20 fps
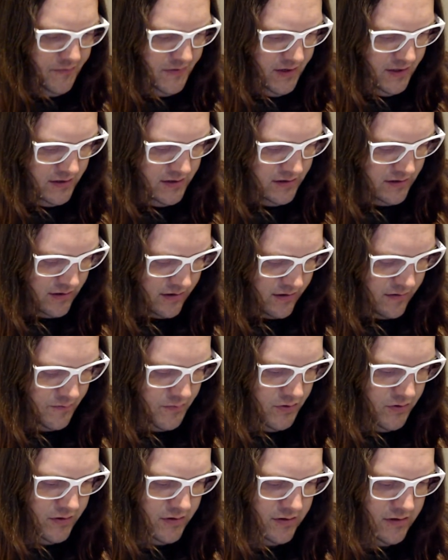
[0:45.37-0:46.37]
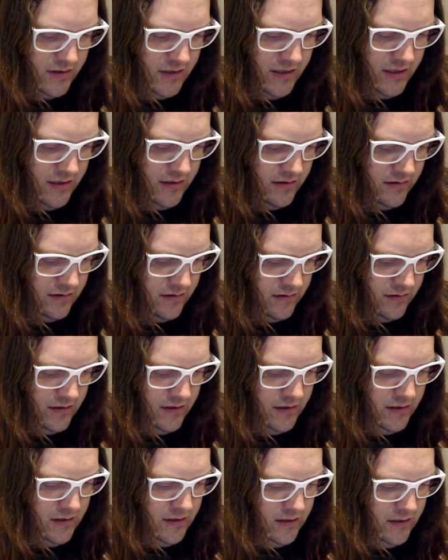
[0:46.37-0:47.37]
sort of books is
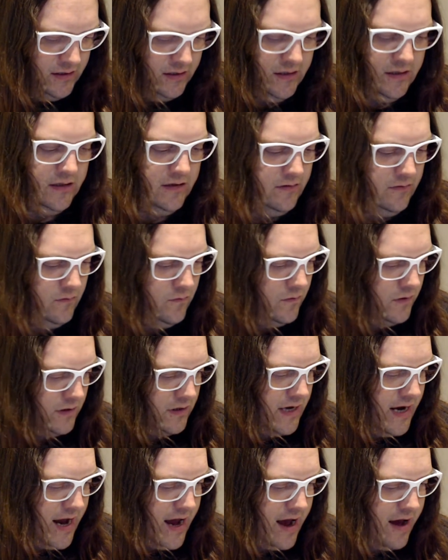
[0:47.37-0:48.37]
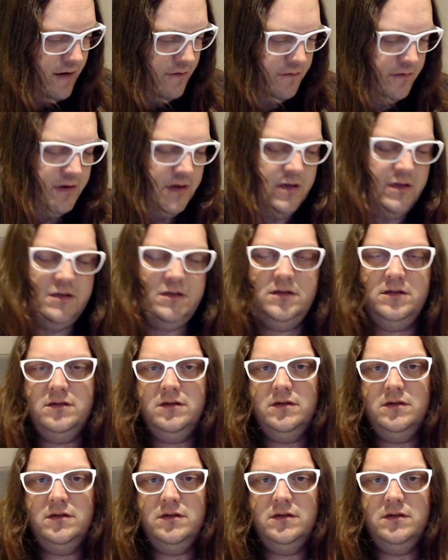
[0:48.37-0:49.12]
what they have is